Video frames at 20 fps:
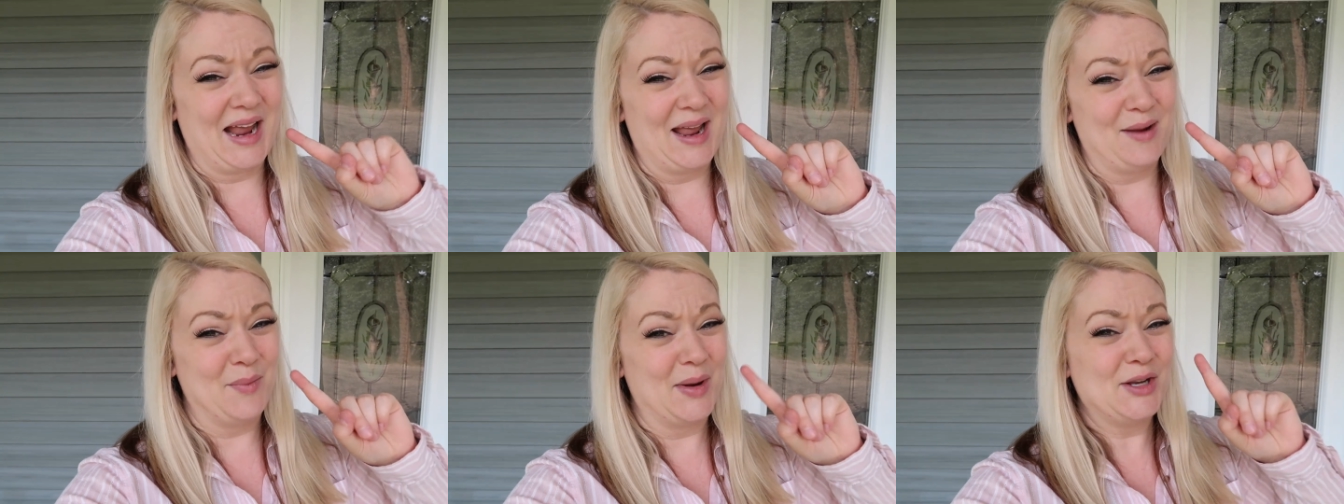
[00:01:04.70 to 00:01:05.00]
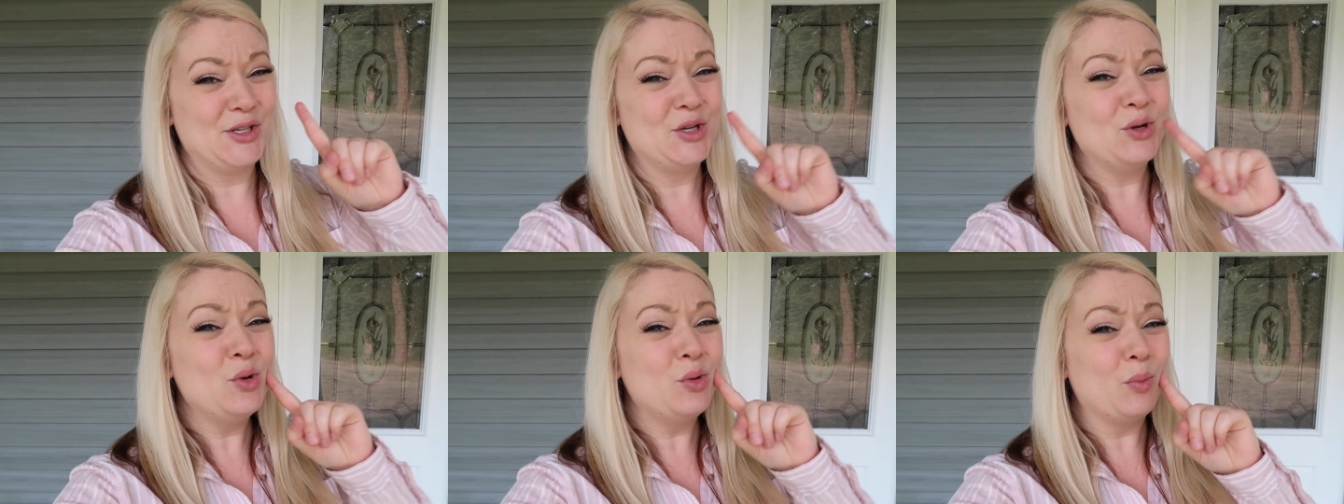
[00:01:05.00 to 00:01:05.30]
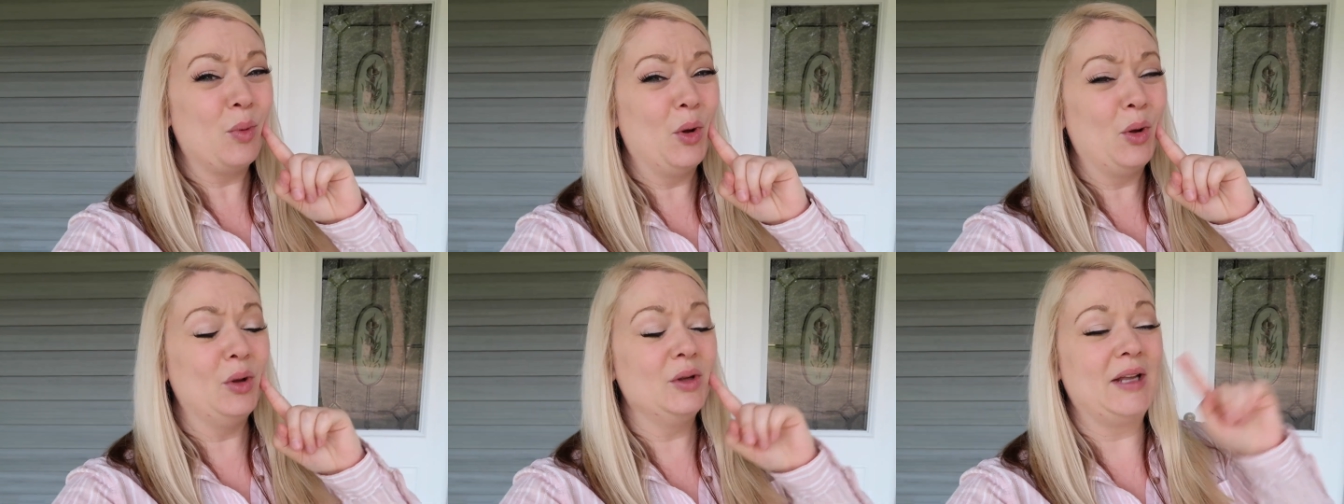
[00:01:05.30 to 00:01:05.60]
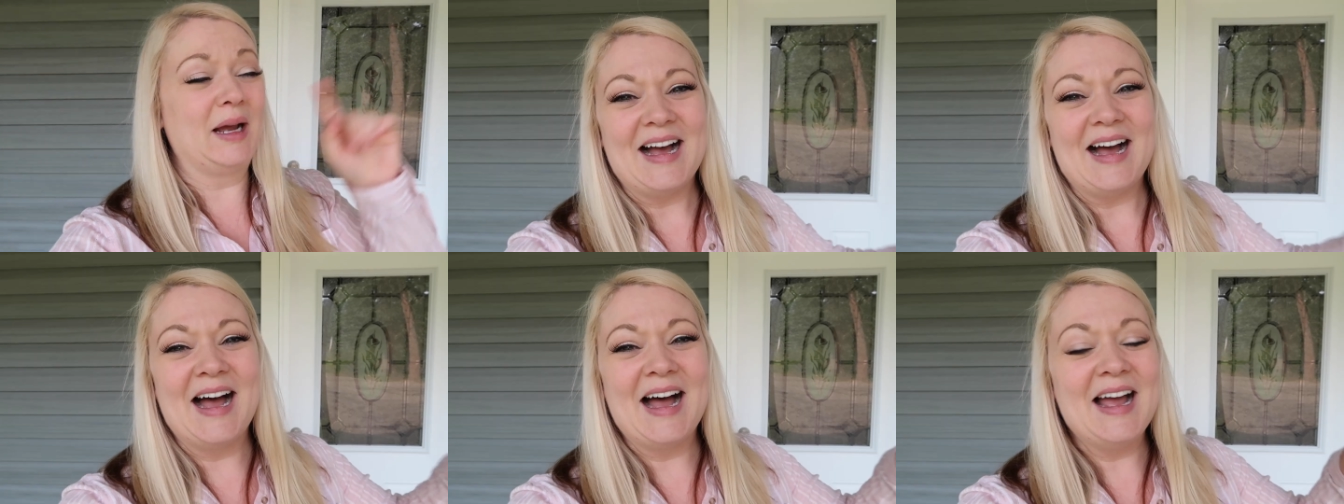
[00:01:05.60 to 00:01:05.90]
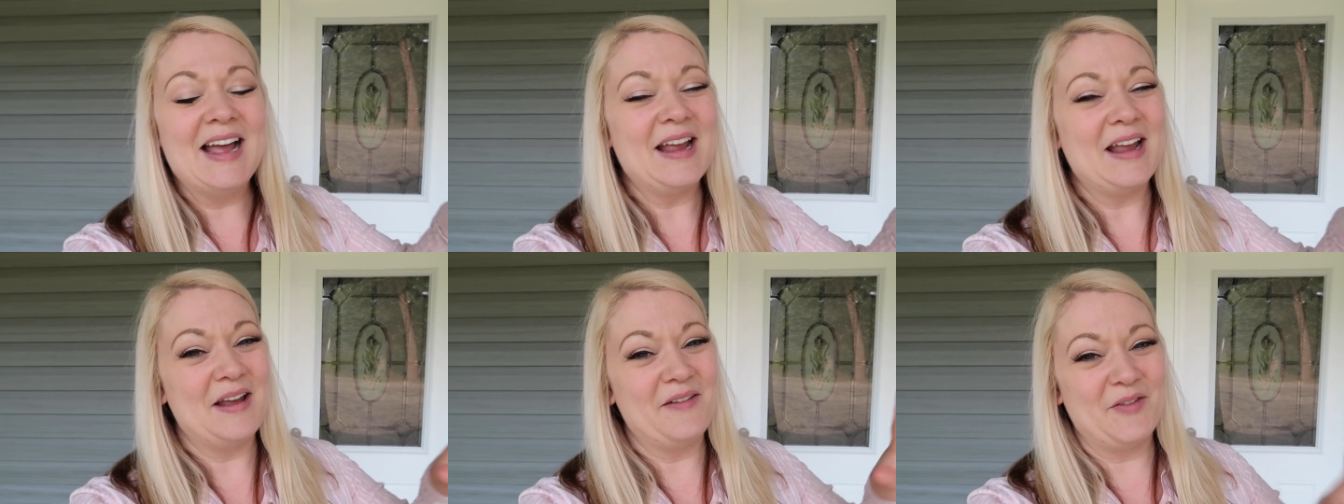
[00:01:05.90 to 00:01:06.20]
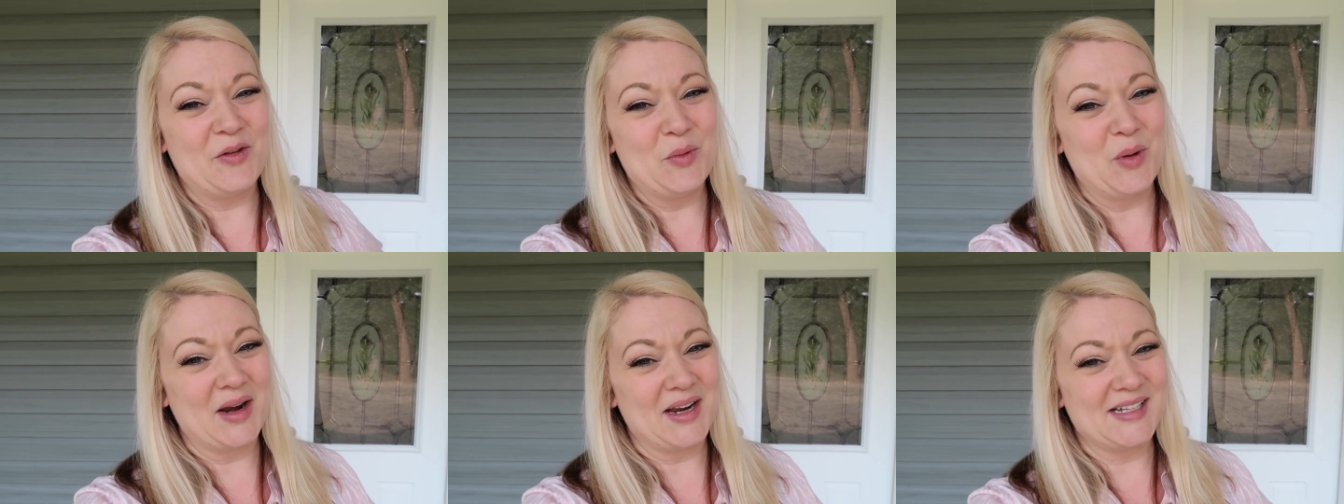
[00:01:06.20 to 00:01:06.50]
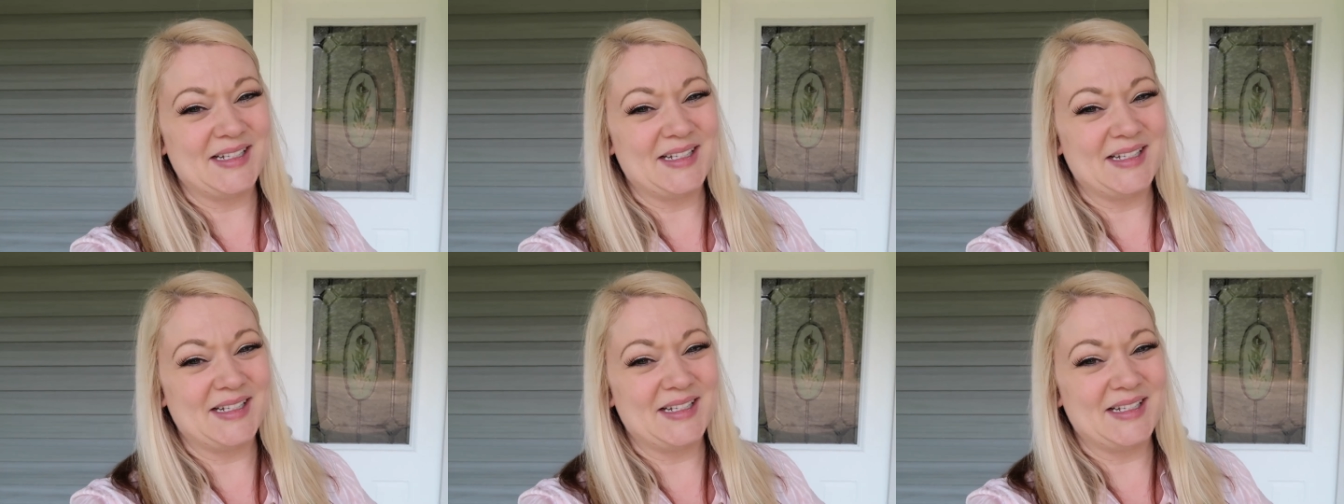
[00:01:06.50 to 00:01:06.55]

I had my tooth pulled. If you want